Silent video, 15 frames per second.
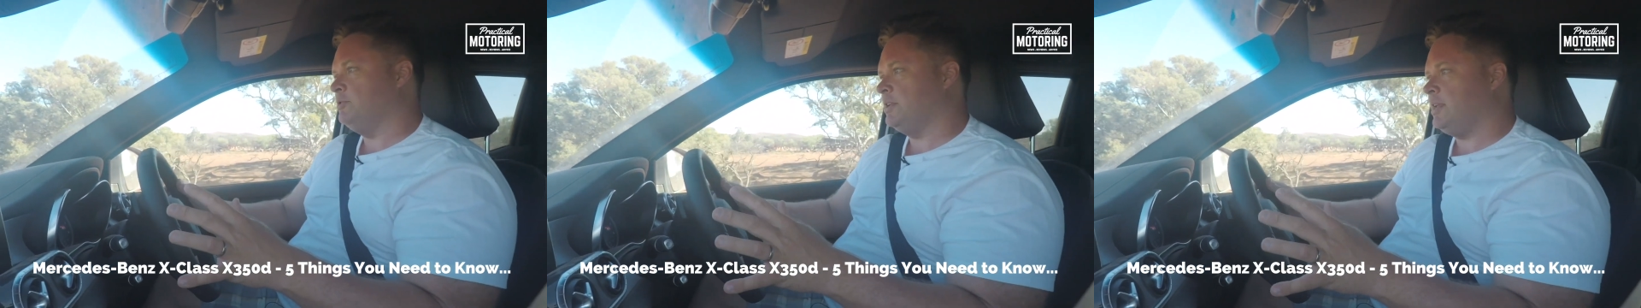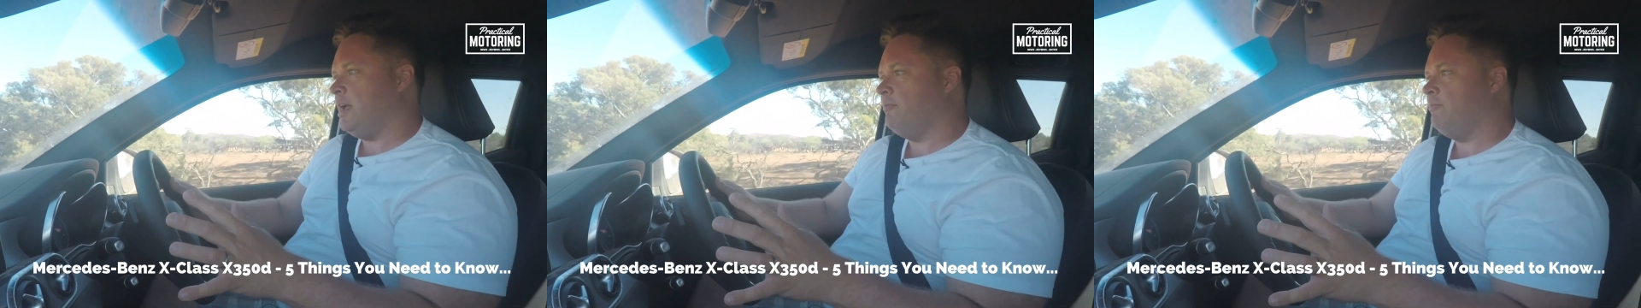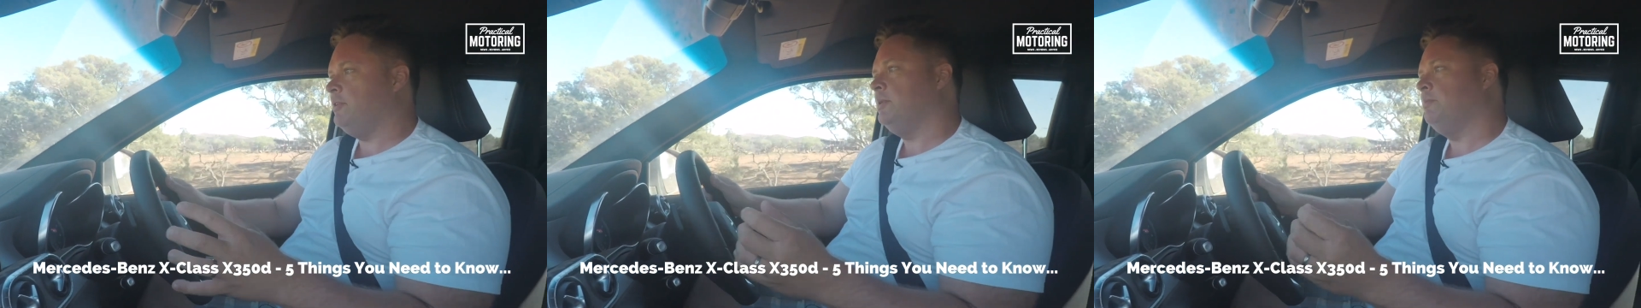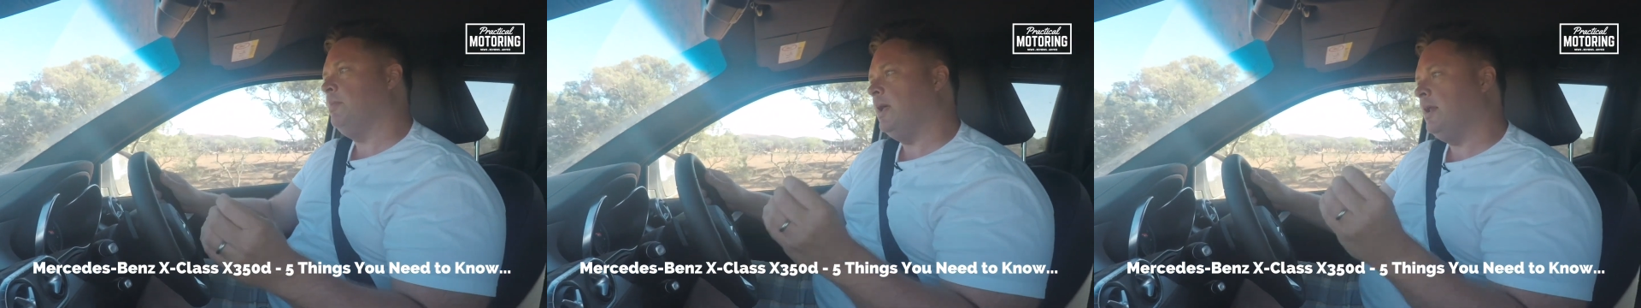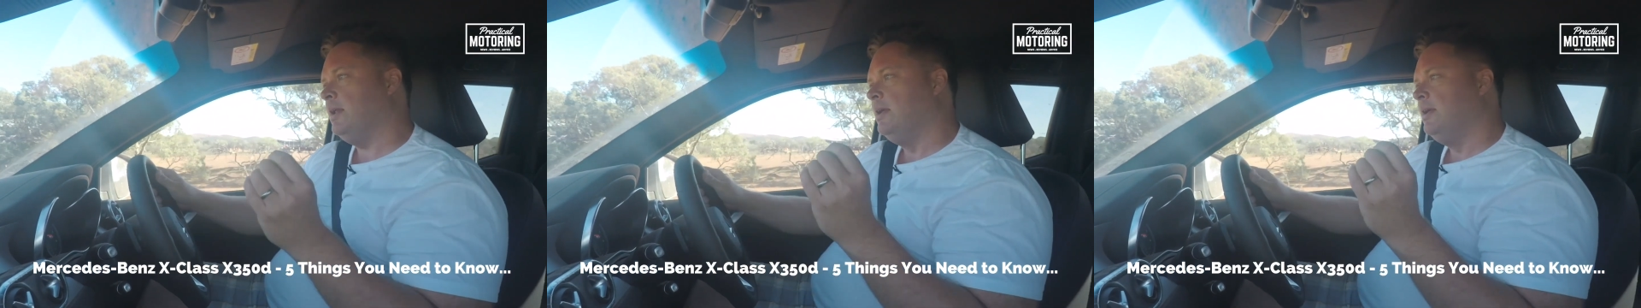of comfort,
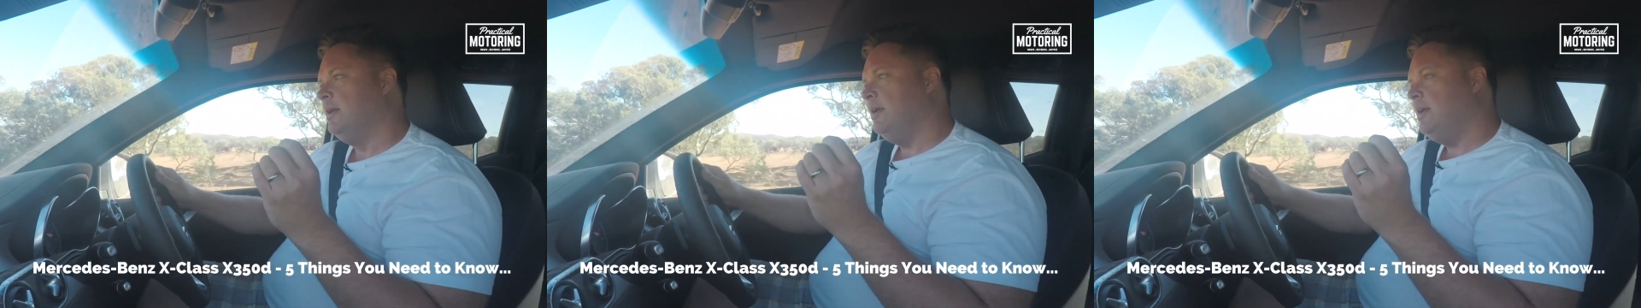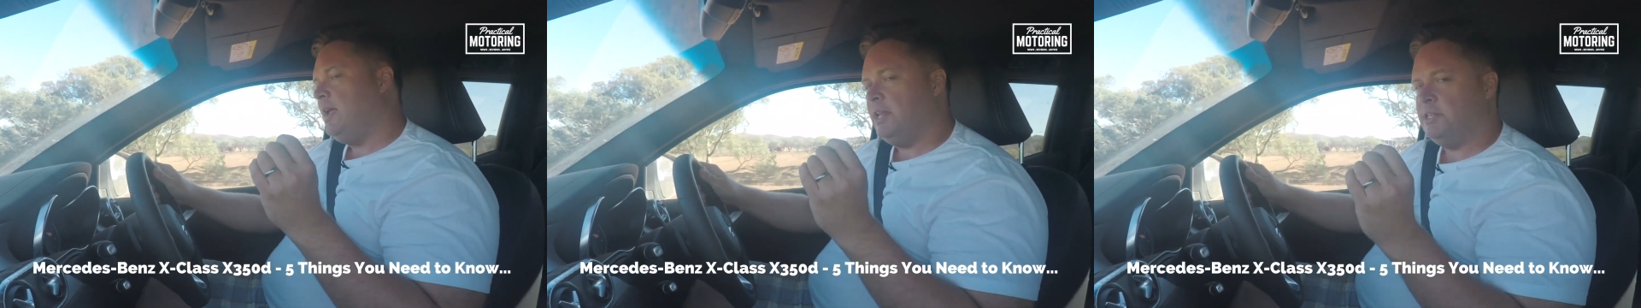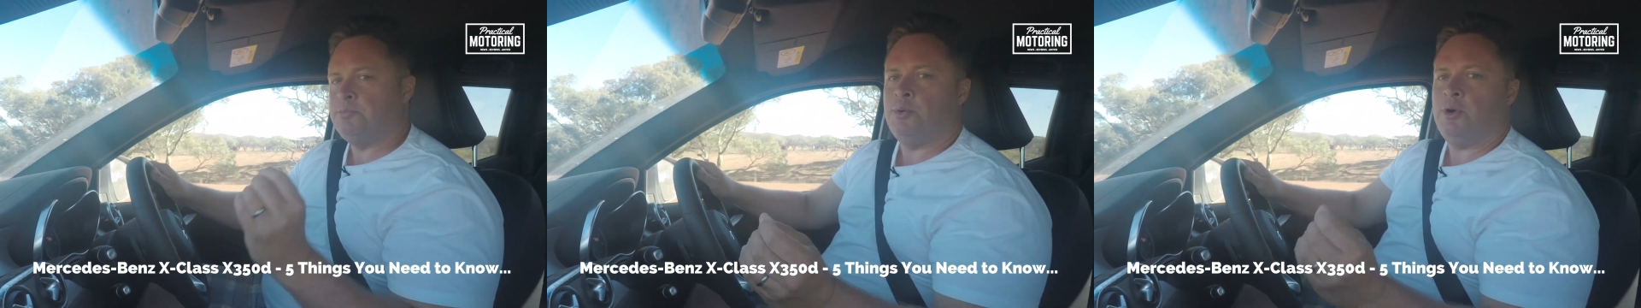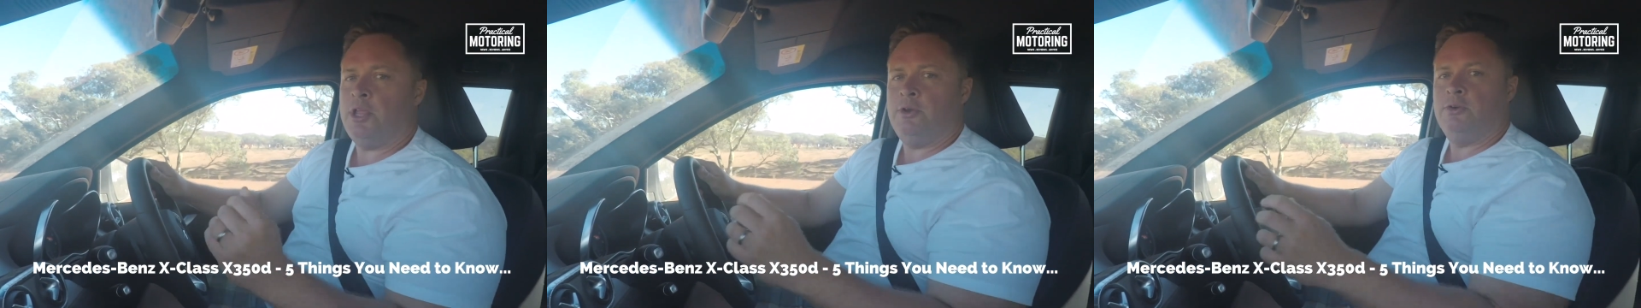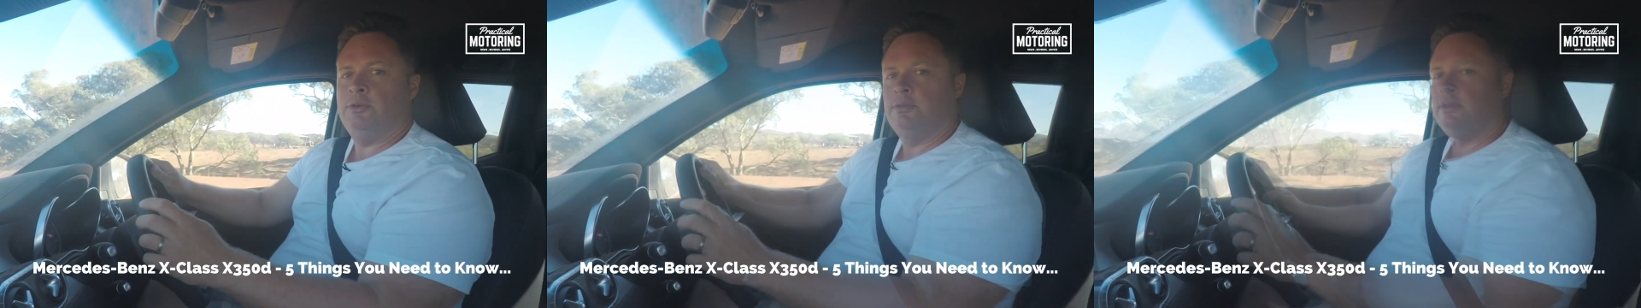but it's pretty
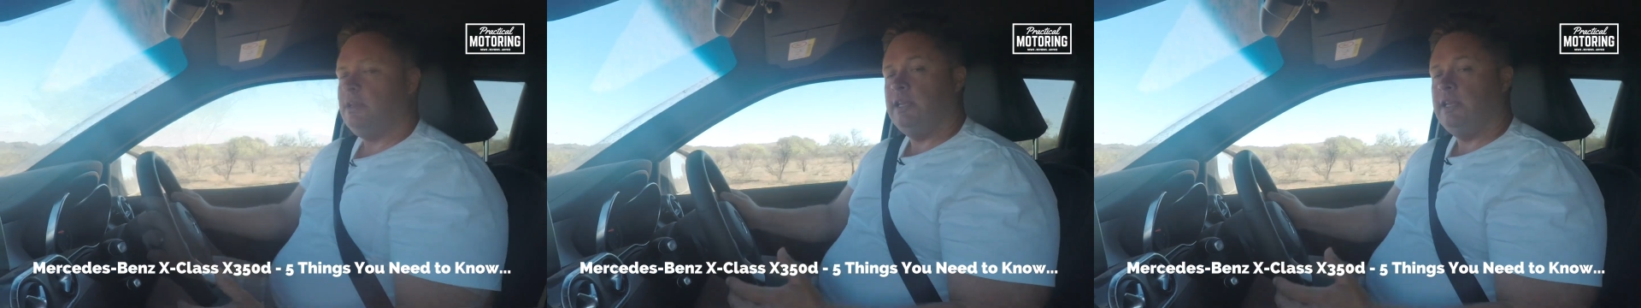good.